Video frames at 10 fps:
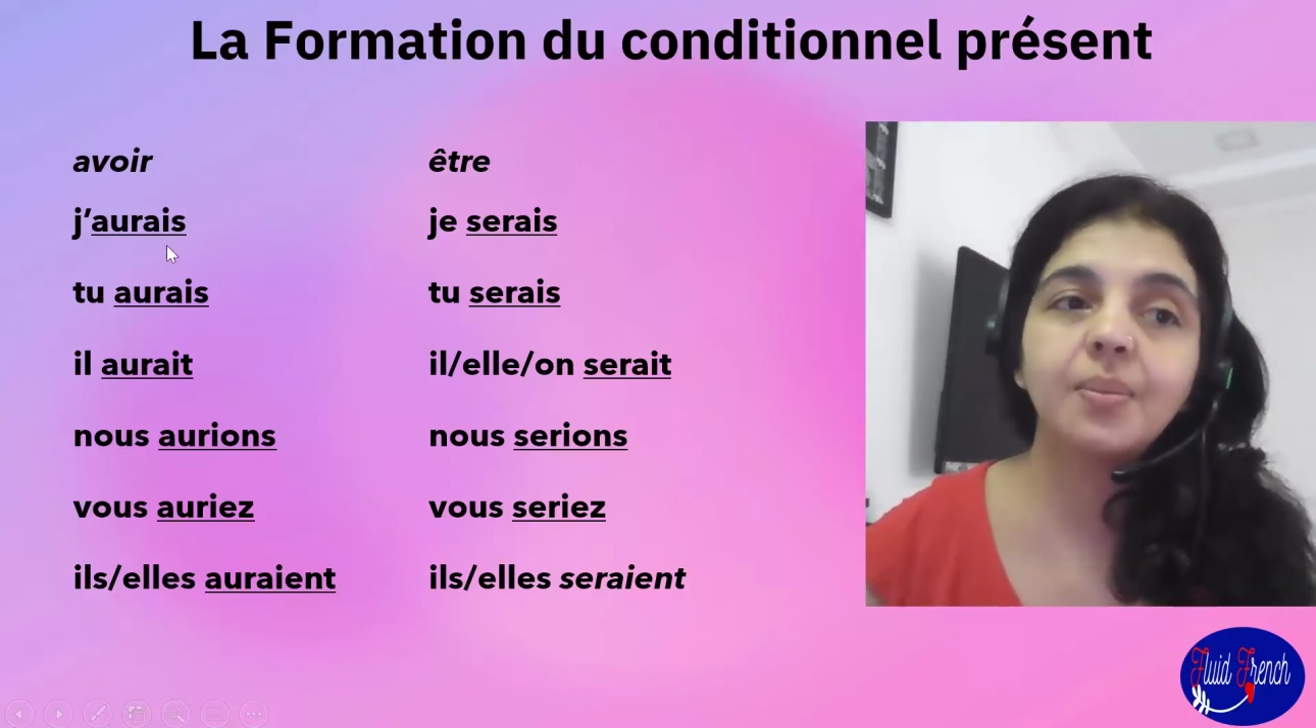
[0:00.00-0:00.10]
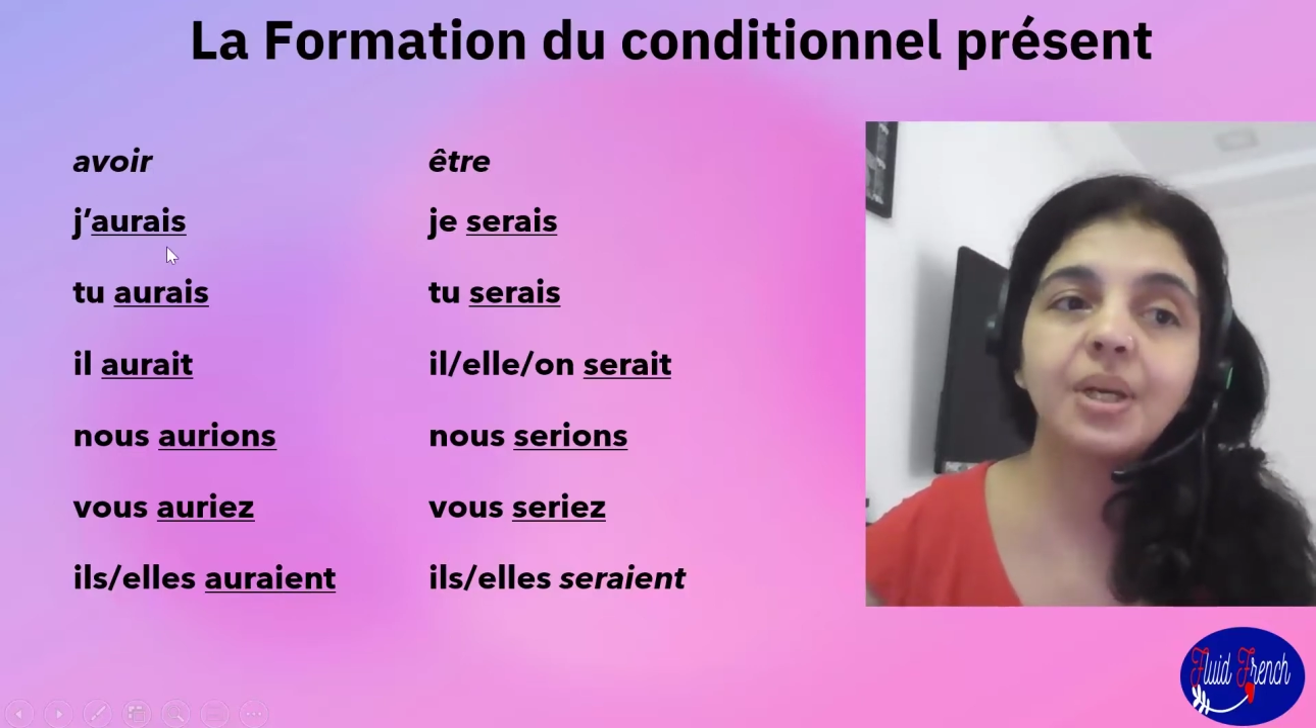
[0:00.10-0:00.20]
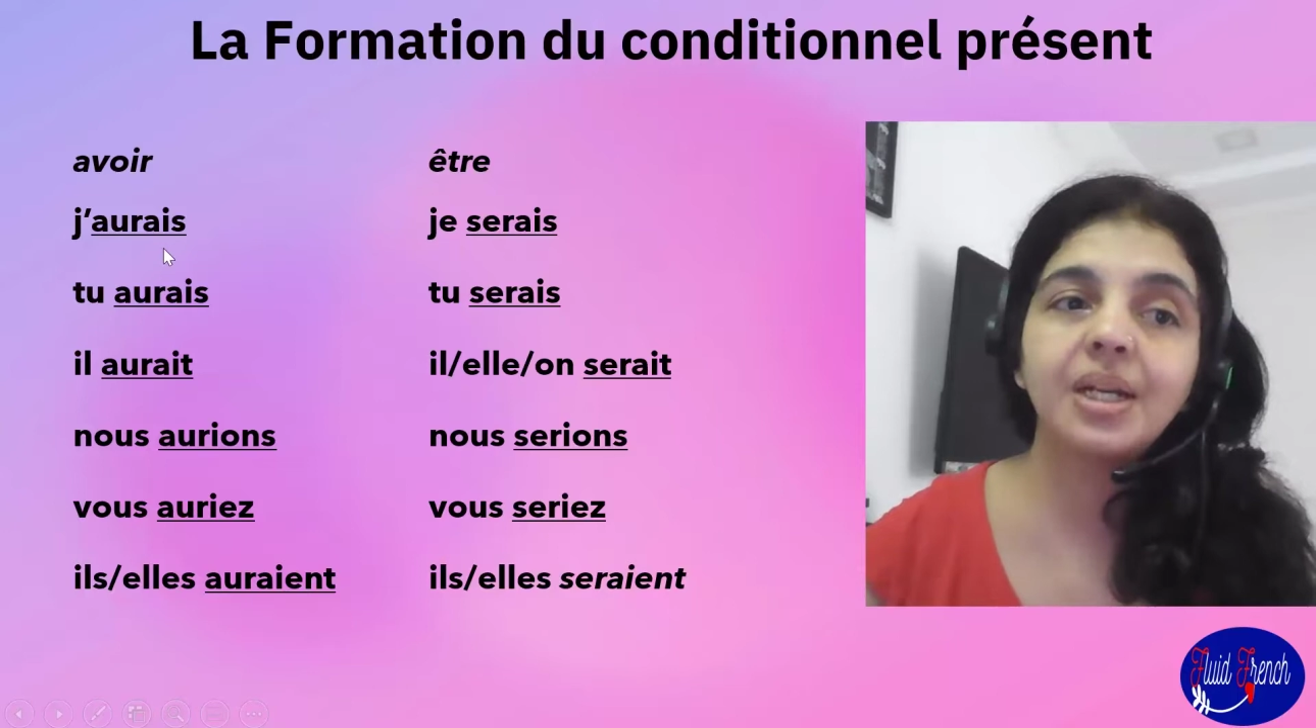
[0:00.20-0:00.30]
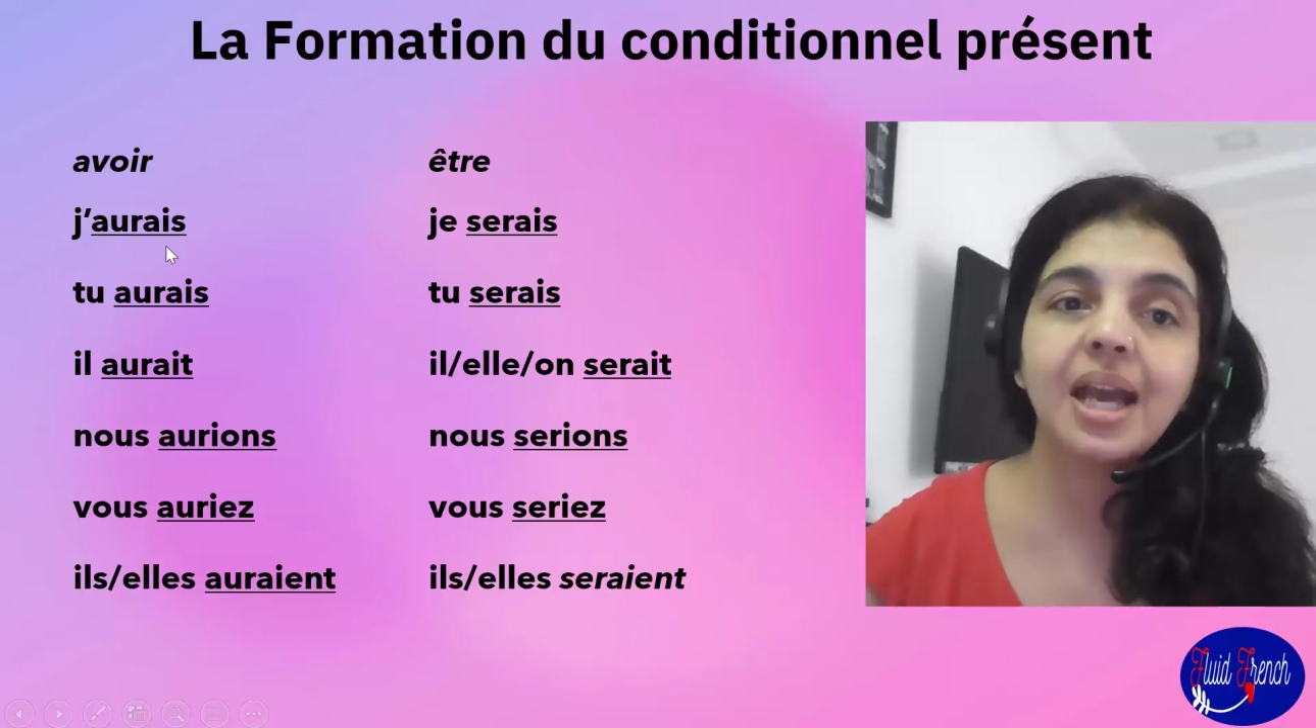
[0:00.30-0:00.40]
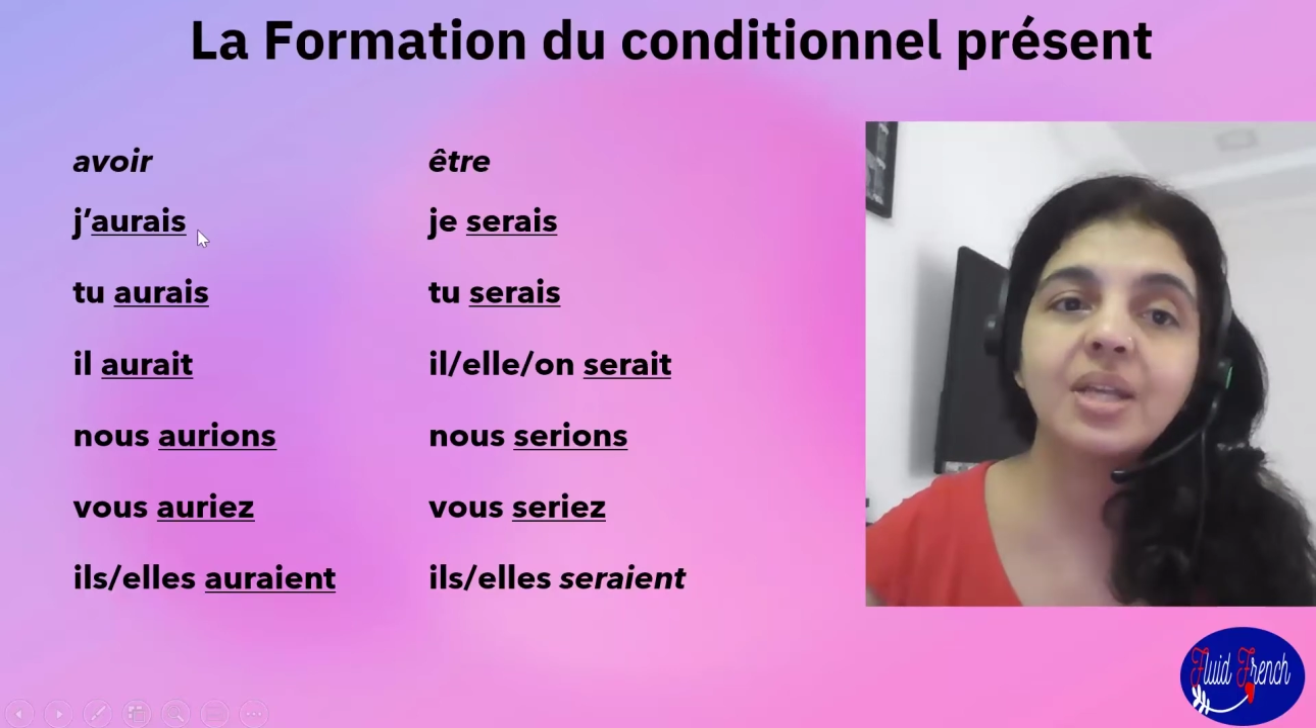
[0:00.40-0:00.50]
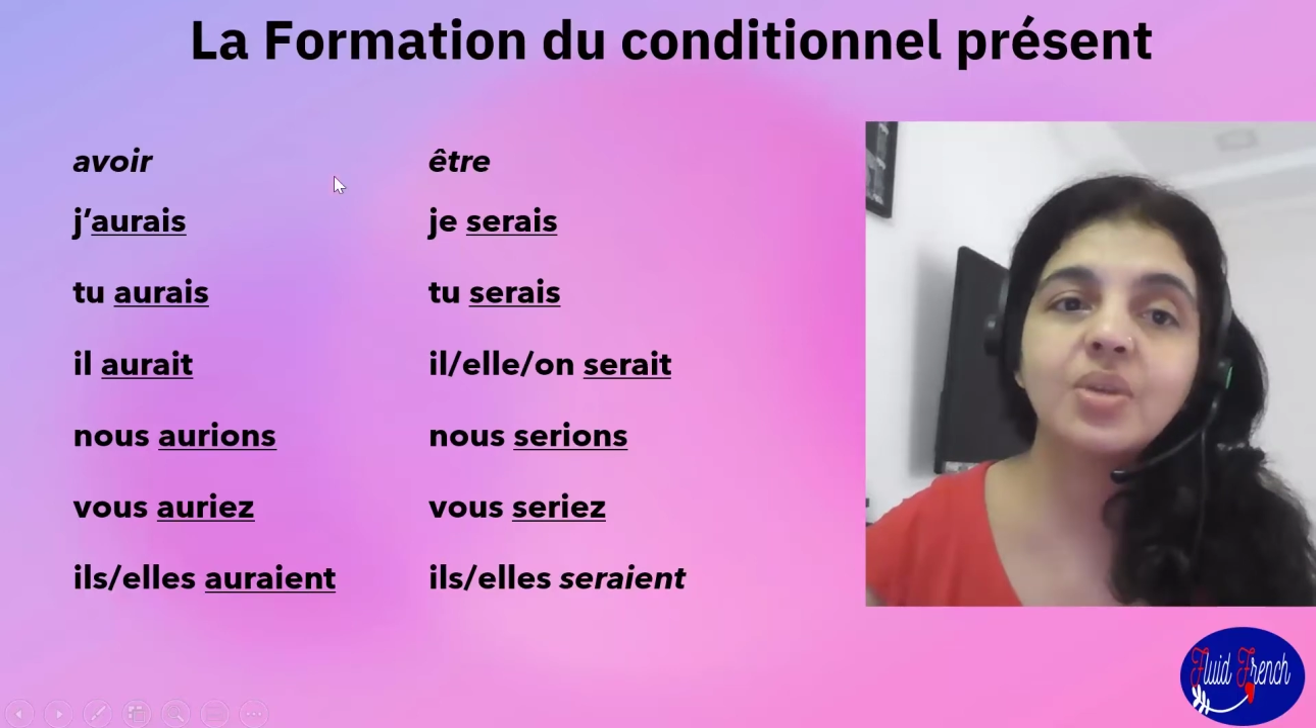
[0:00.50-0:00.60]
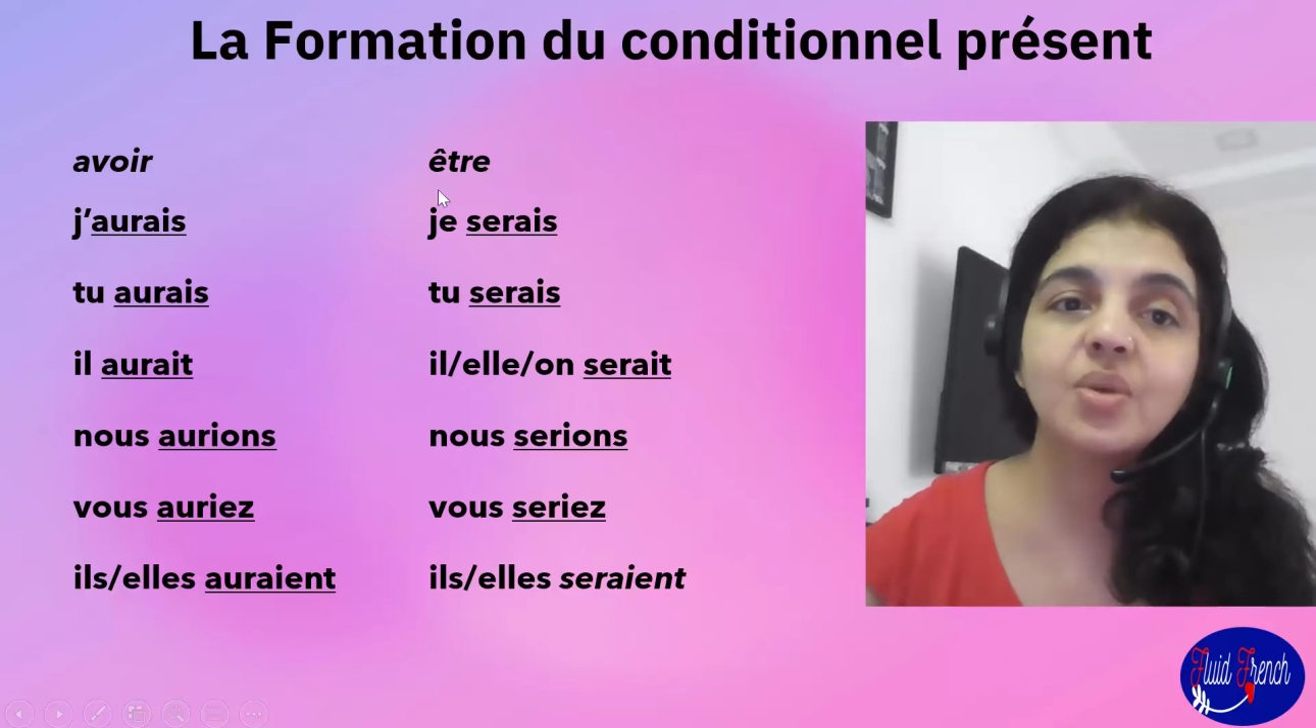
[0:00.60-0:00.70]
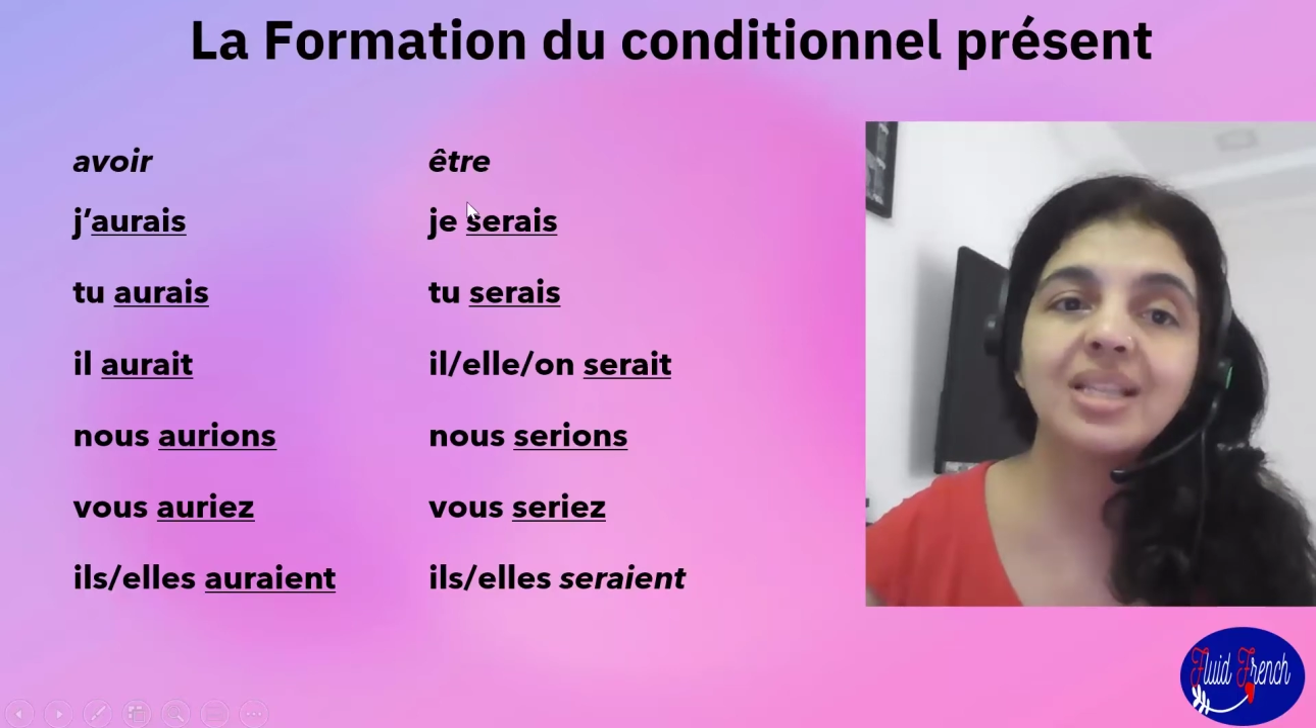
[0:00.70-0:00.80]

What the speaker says: but as you